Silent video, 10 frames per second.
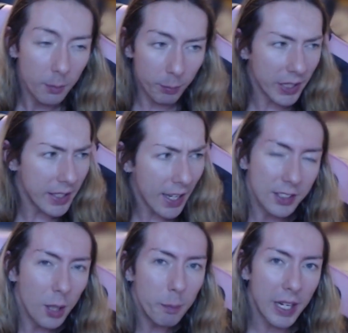But yeah,
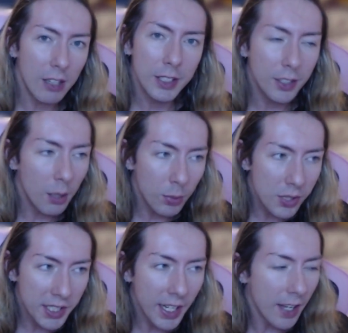comparing
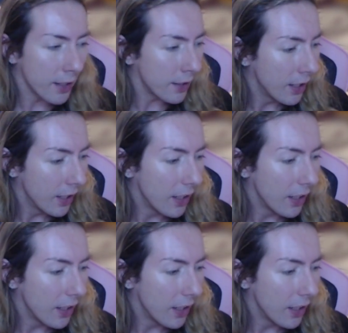numbers again,